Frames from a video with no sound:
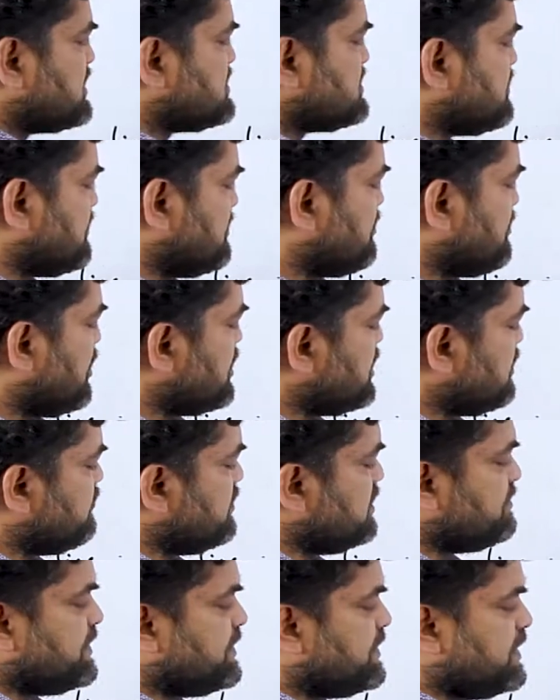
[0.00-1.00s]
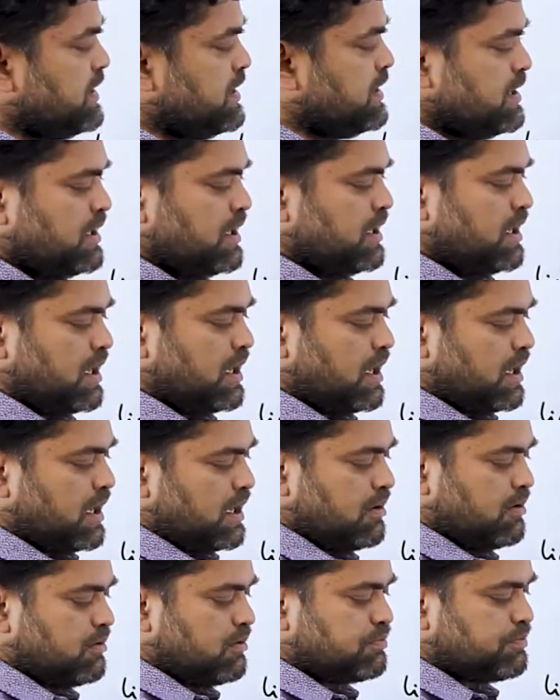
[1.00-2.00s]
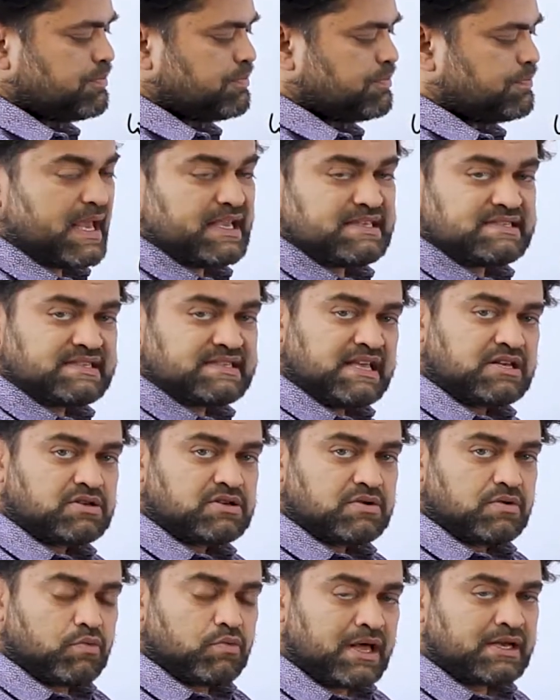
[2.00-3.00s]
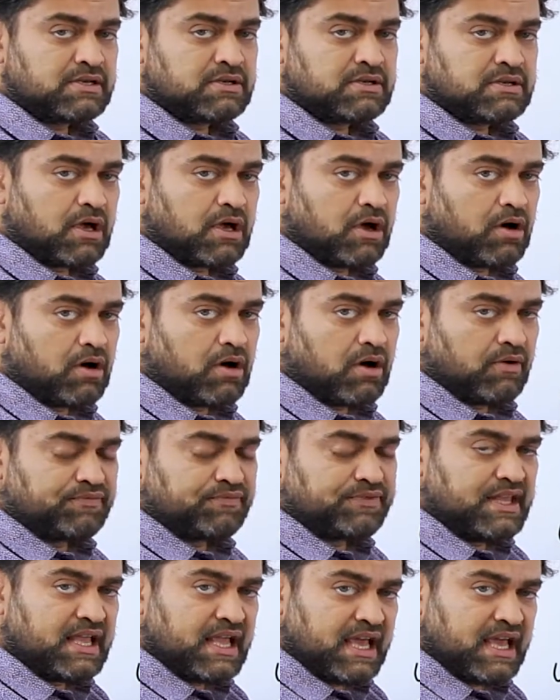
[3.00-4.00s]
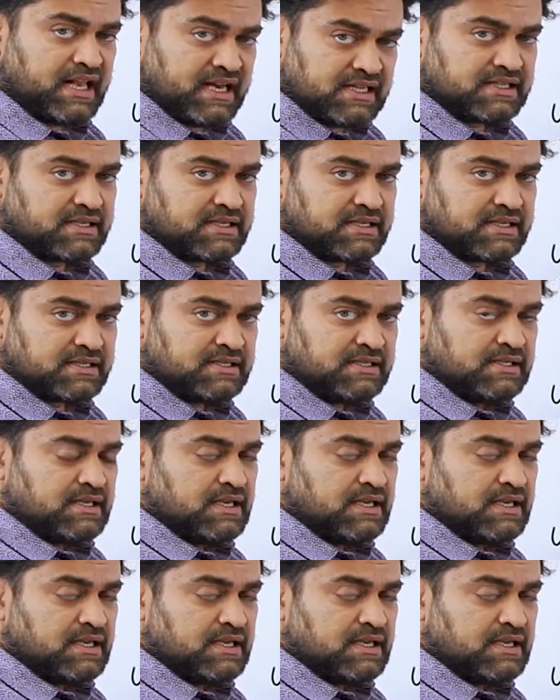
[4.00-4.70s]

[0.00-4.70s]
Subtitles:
of the body will be place it one of the another